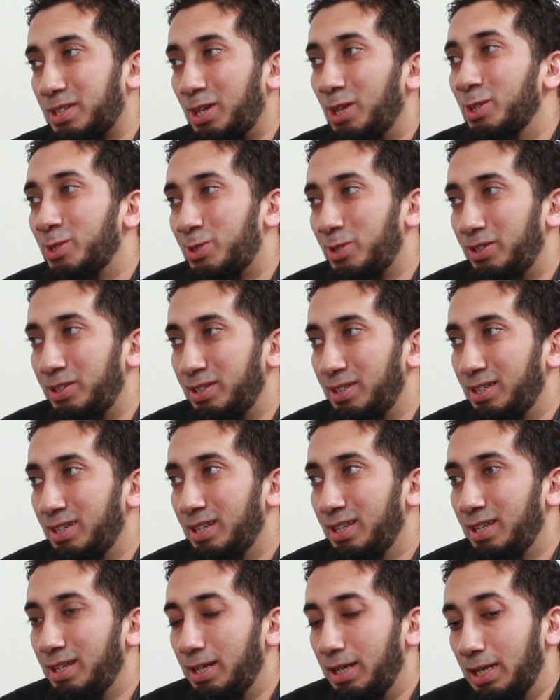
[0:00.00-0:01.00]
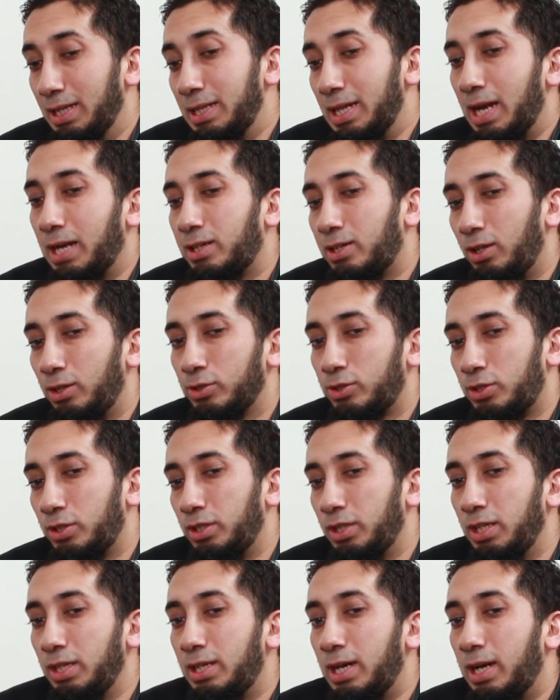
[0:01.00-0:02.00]
culture. In that
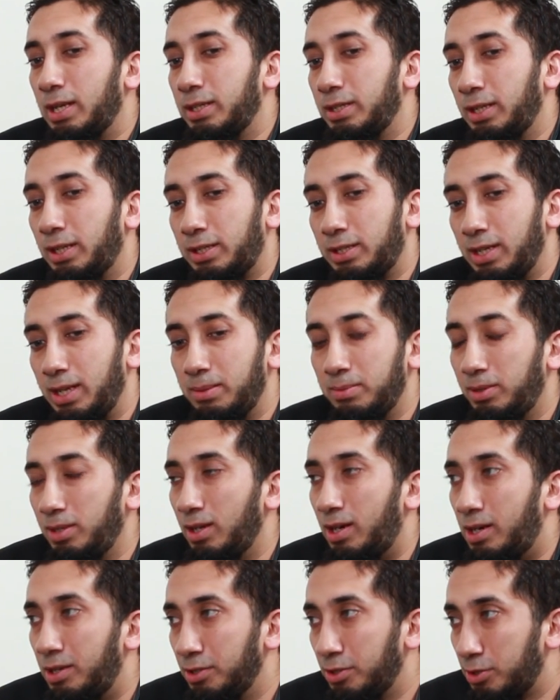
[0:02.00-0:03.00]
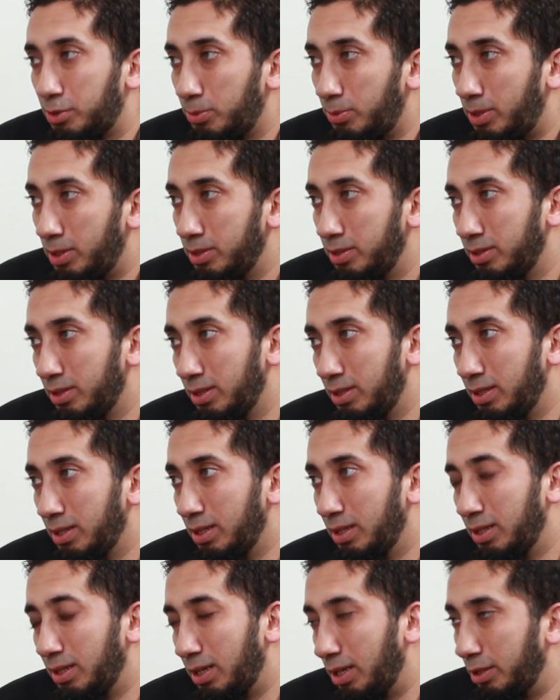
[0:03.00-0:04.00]
culture, he got nicknamed the honest one
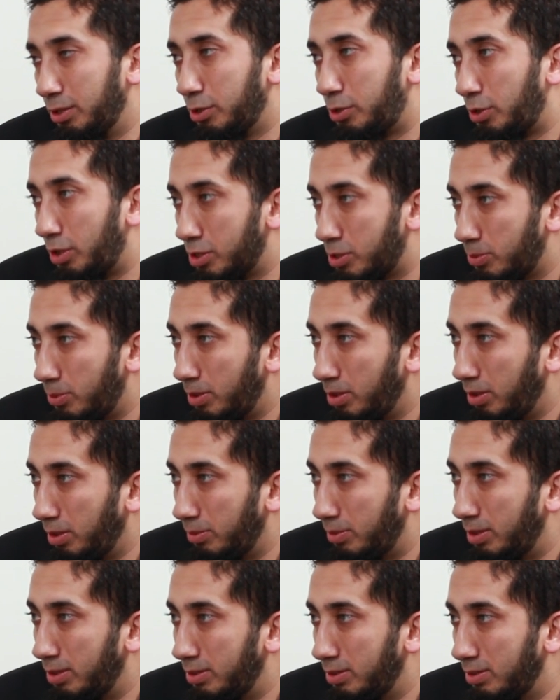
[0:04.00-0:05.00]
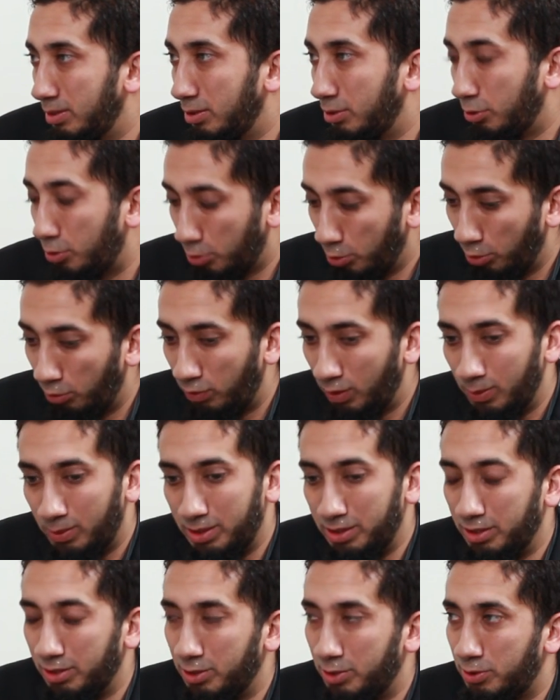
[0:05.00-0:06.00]
and the trustworthy one. The truthful
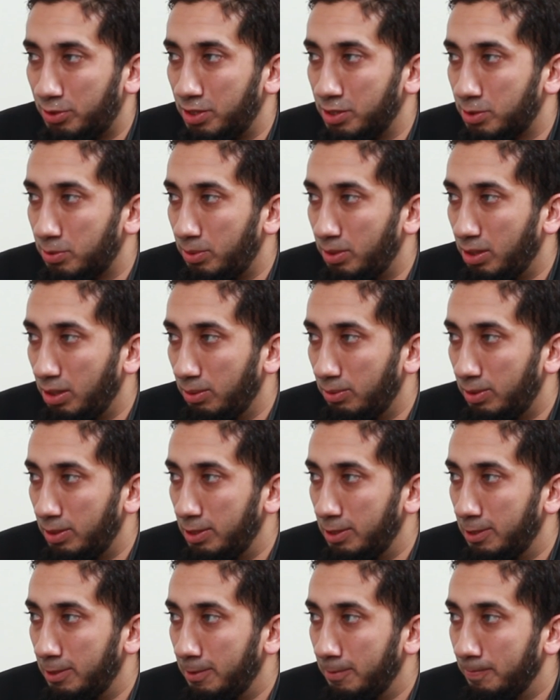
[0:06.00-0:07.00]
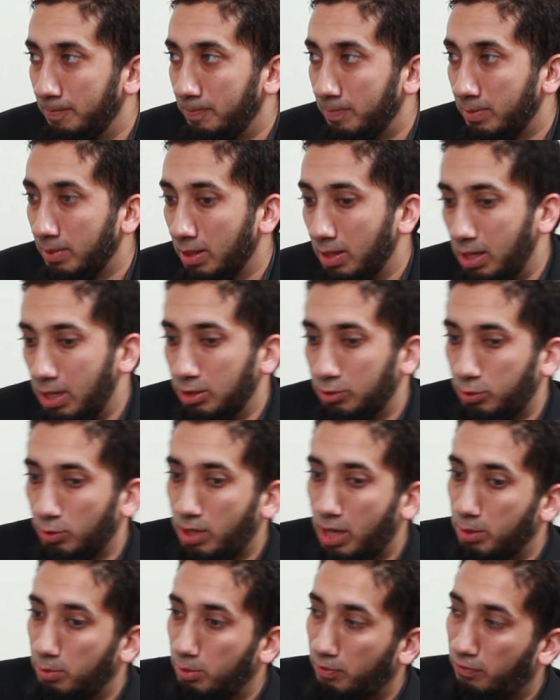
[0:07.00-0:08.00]
one and the trustworthy one. And so
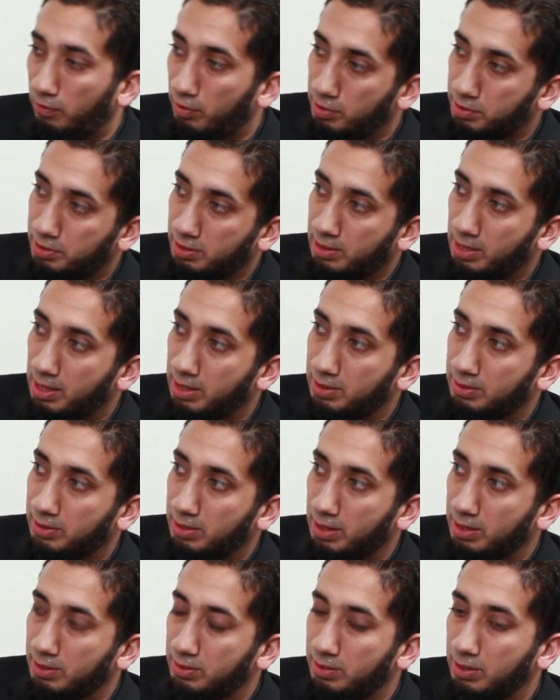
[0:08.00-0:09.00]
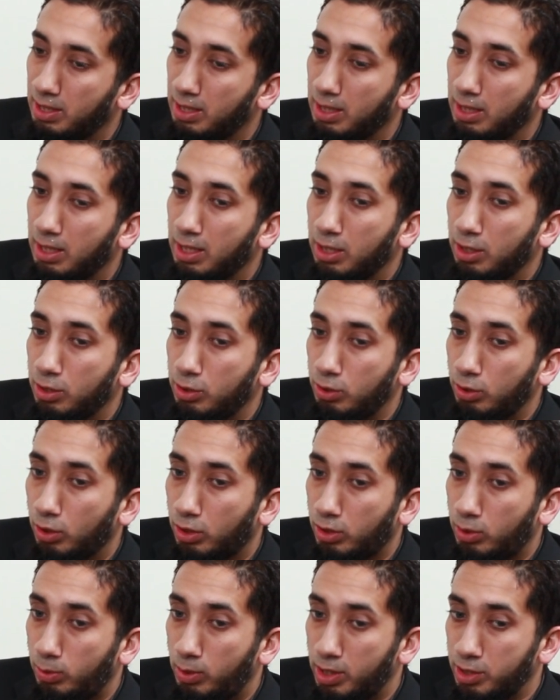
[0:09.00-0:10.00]
God refers to that and says,
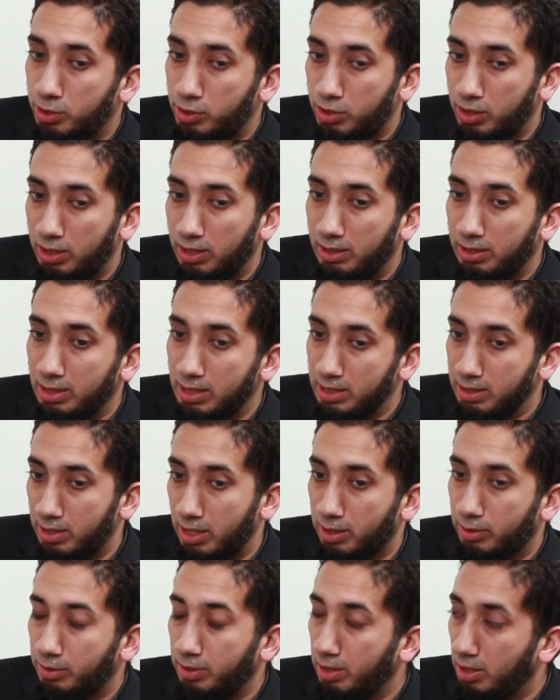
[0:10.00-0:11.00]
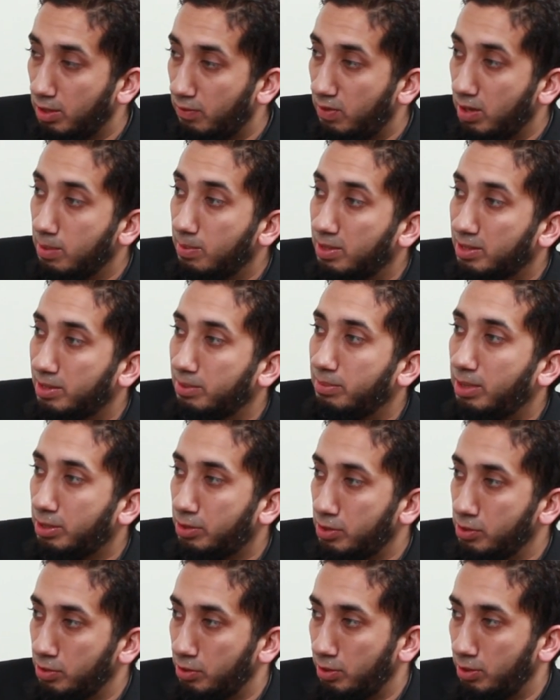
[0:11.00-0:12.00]
you're questioning the integrity of him as a
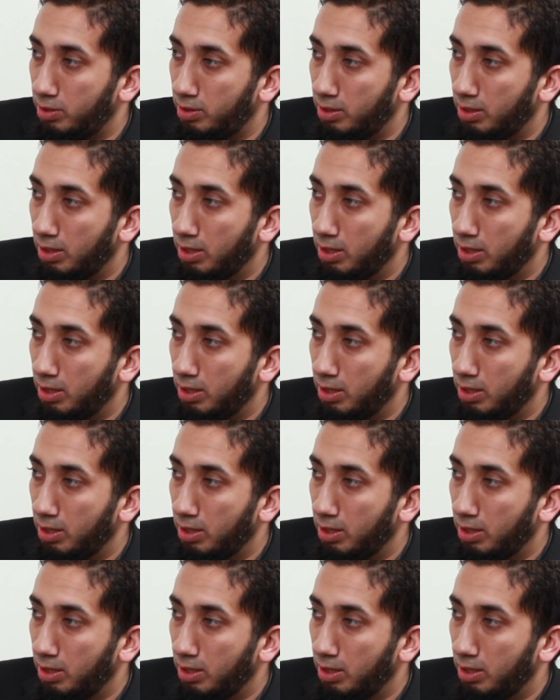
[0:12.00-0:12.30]
messenger,